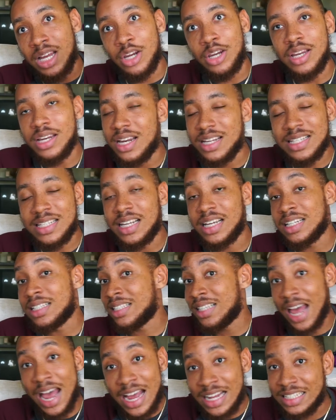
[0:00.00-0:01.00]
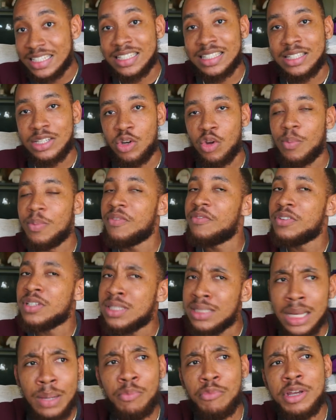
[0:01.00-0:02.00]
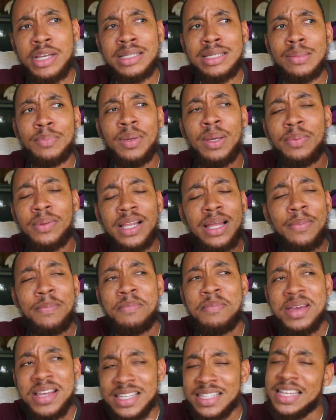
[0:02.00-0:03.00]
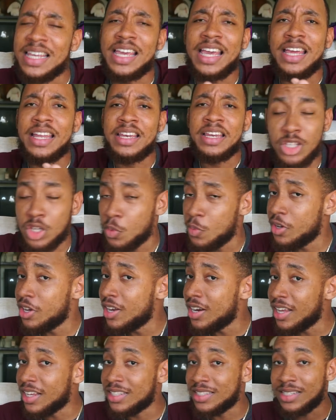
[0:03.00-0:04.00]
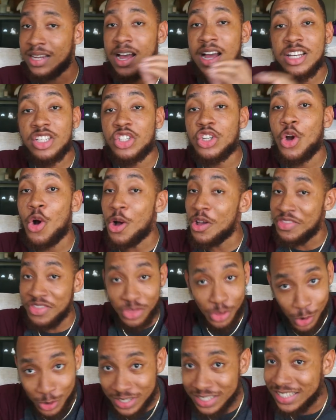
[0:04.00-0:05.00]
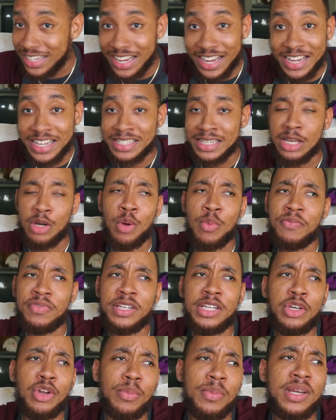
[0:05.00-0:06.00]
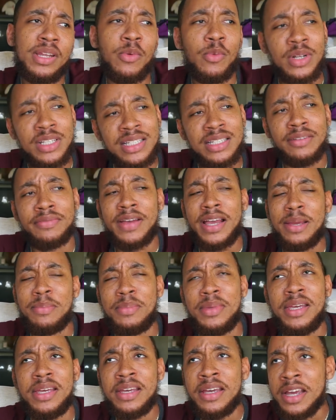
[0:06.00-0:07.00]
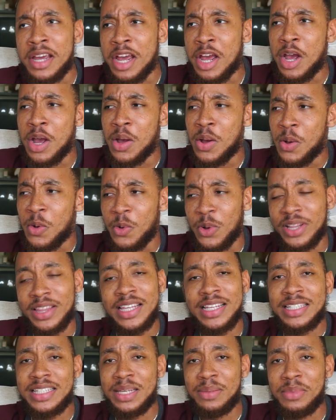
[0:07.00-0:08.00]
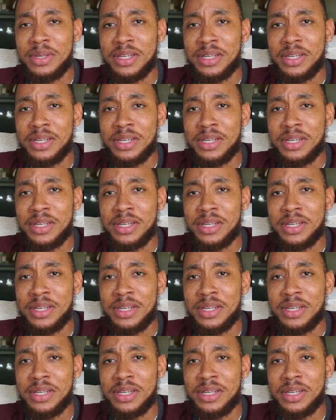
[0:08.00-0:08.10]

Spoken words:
I mean, it doesn't take a scientist to know, but for some reason people are missing it. So we're gonna touch on those things, and hopefully nobody wants to bite me when they see